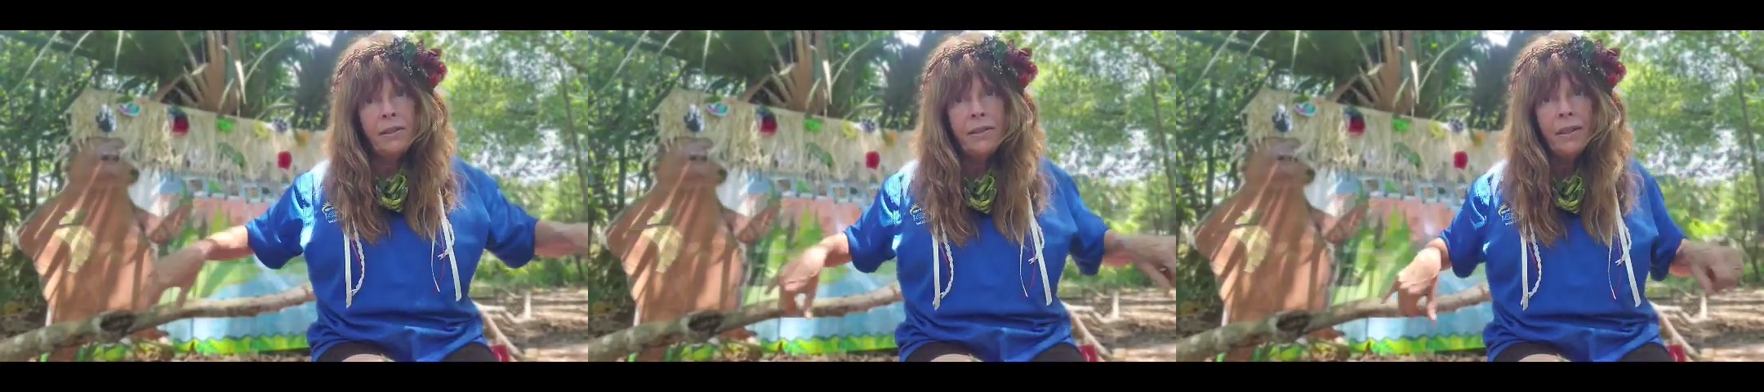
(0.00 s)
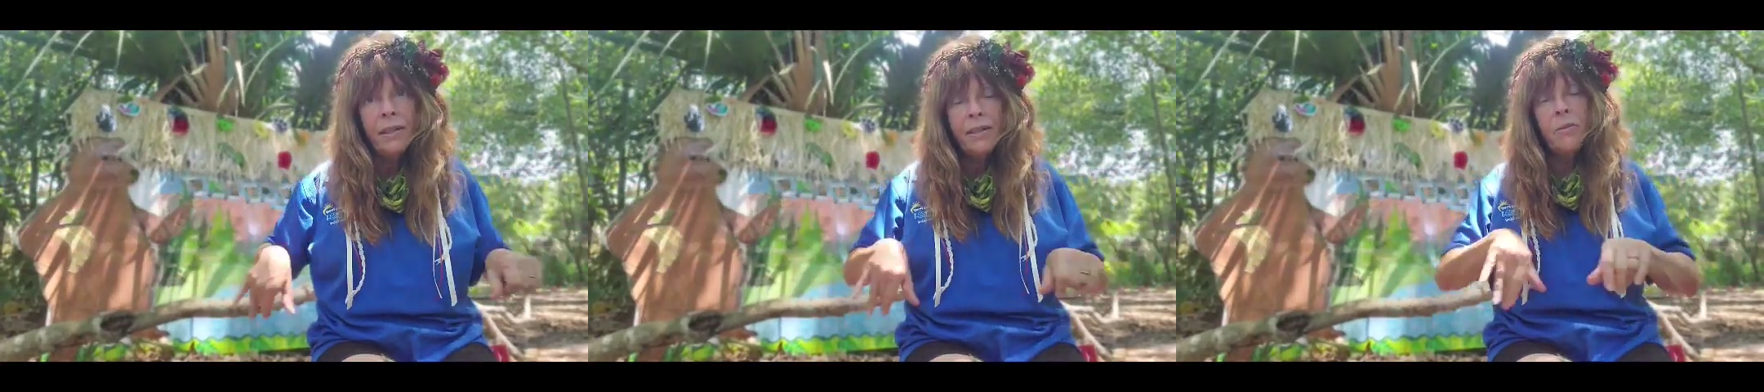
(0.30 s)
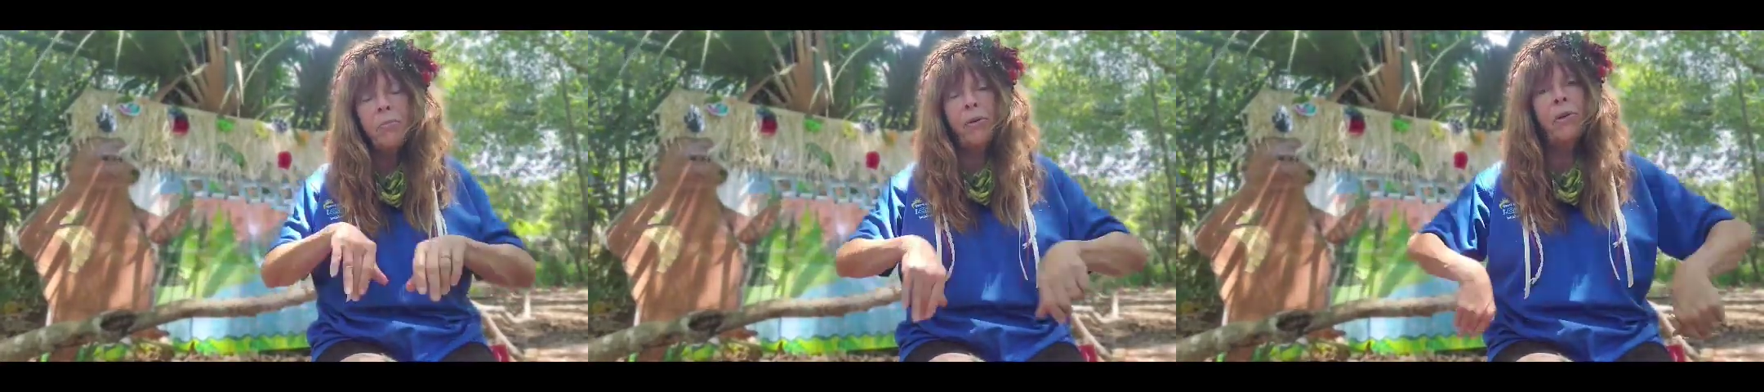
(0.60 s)
dig
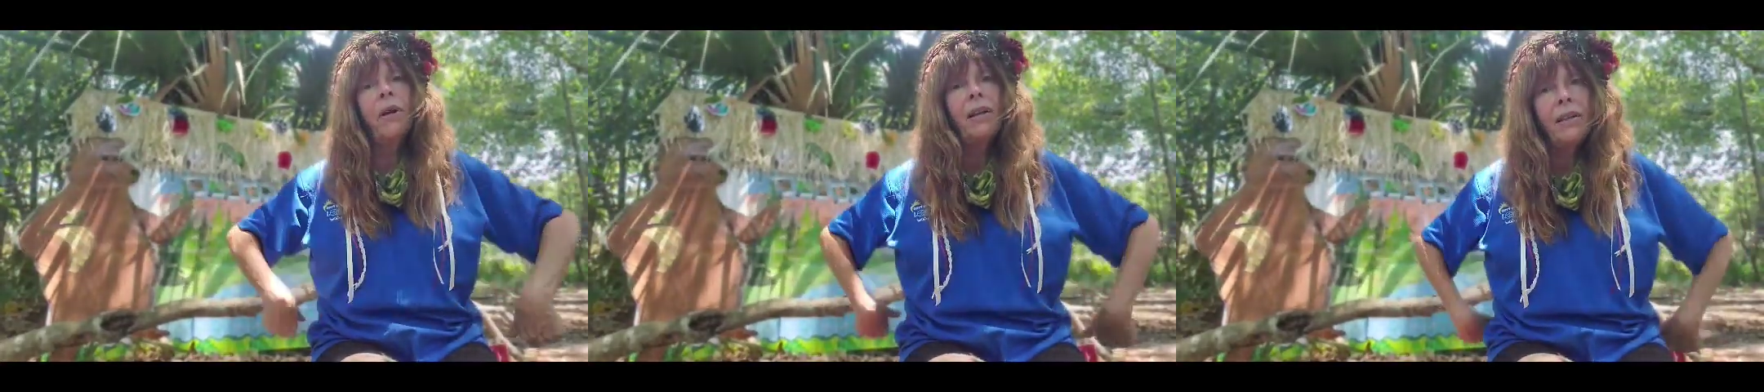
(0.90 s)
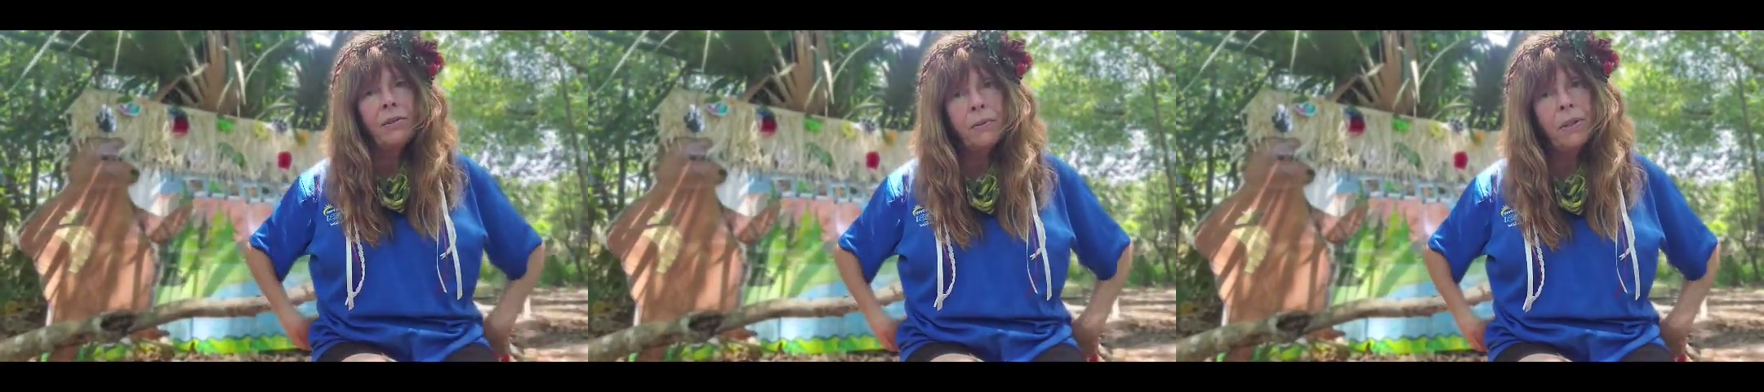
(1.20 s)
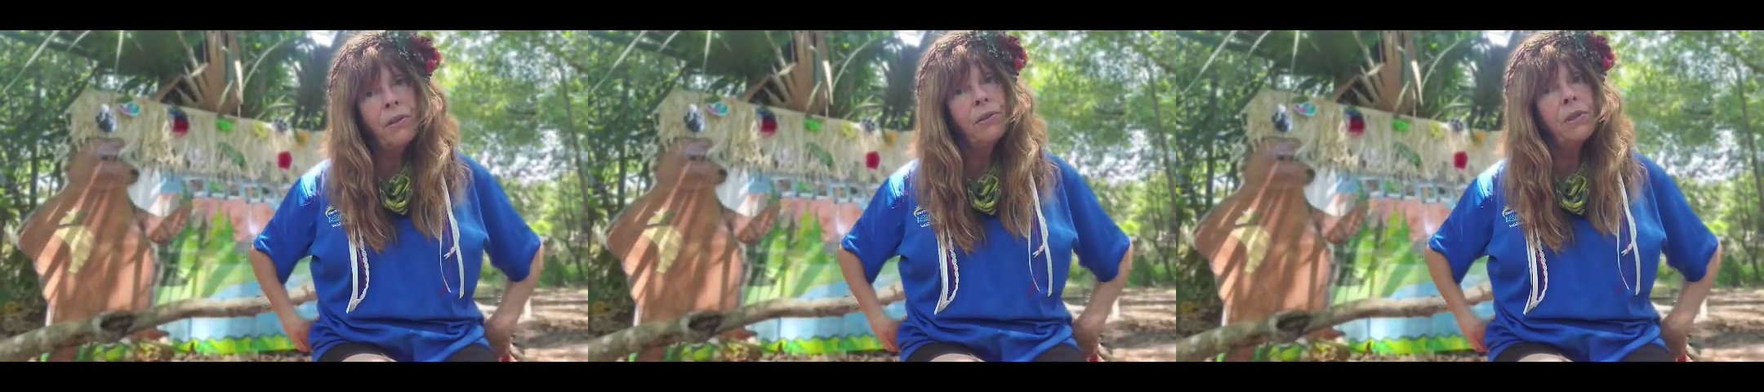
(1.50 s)
deeper. And that's what they
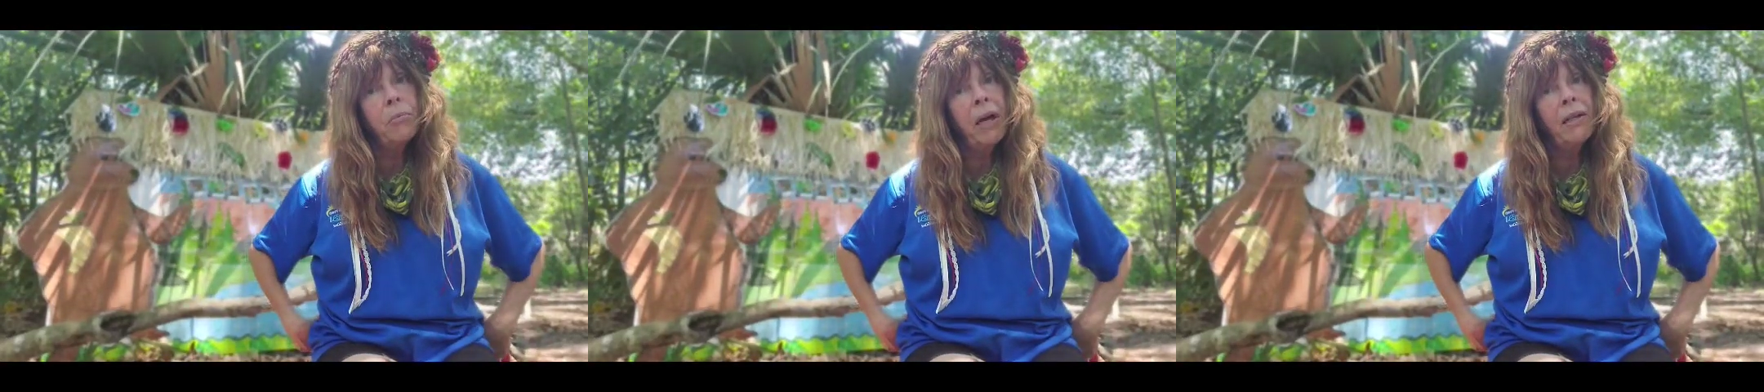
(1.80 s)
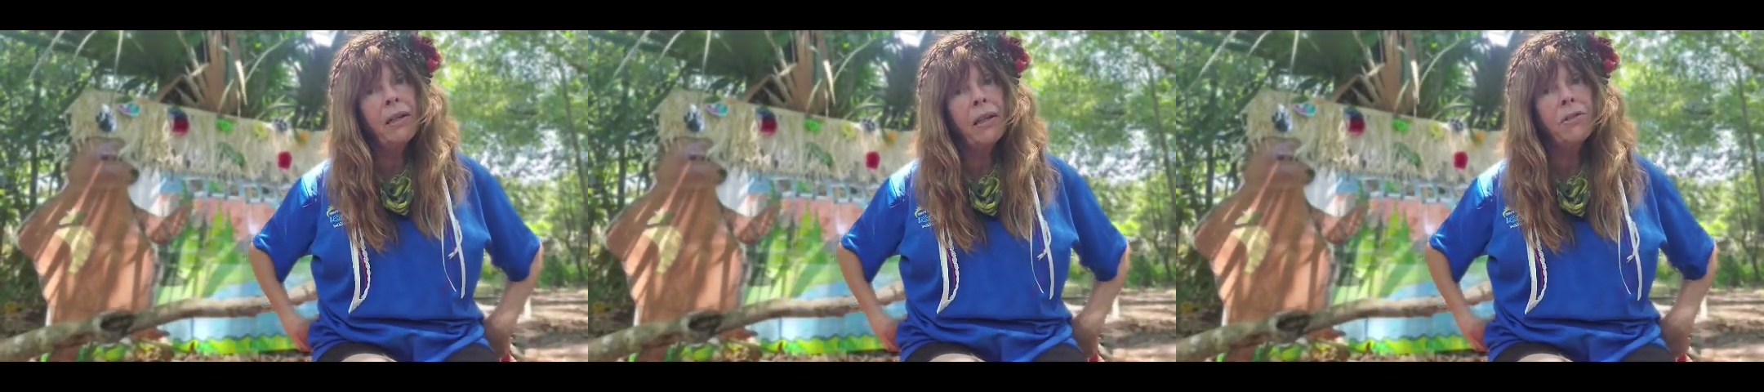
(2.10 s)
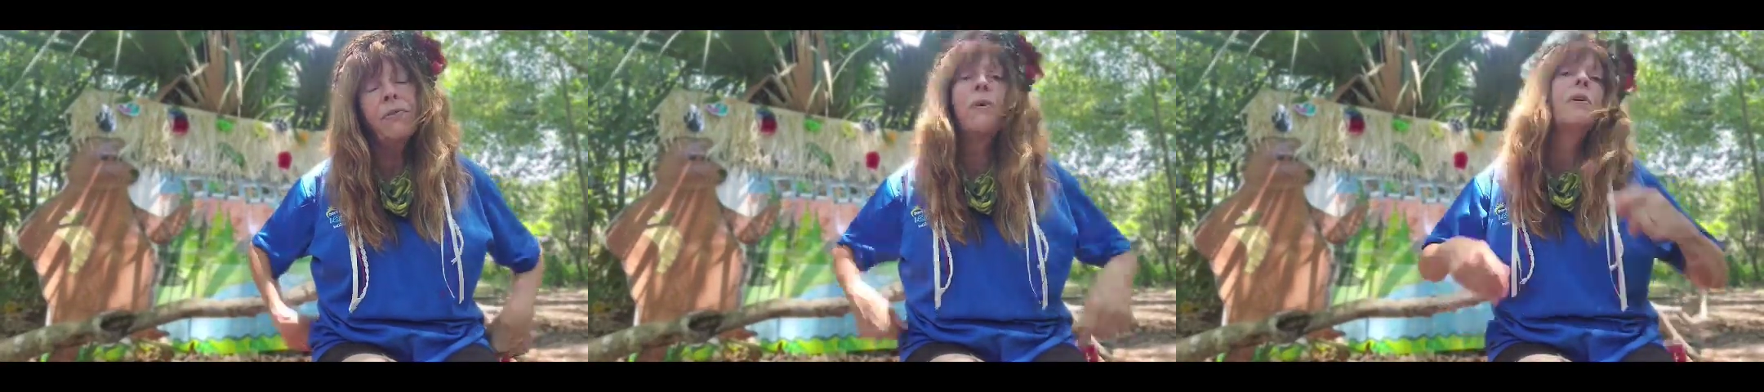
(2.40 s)
use their back
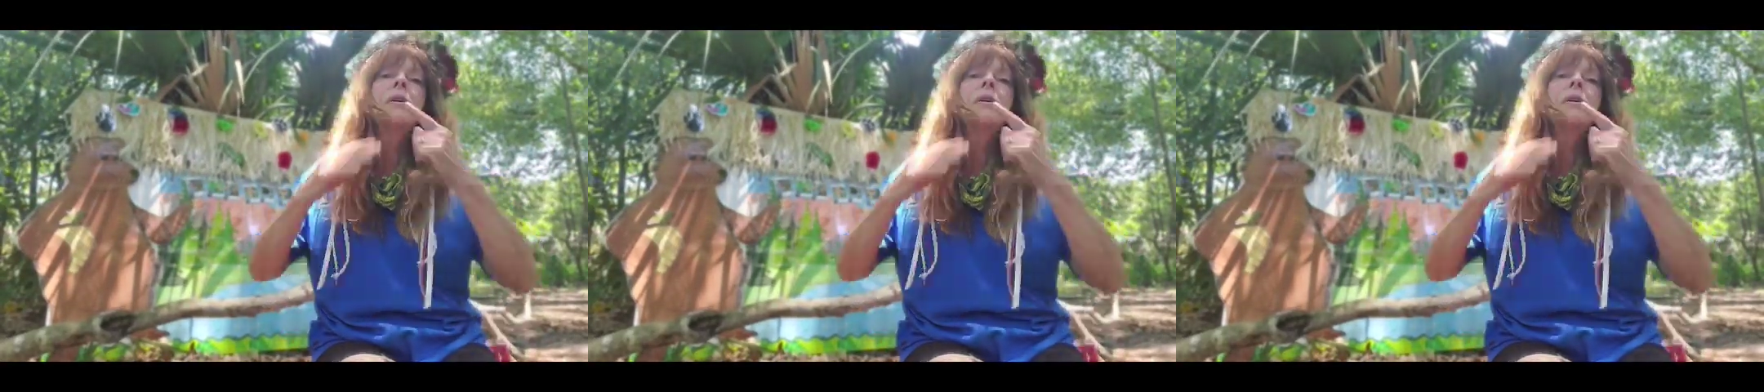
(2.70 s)
legs for.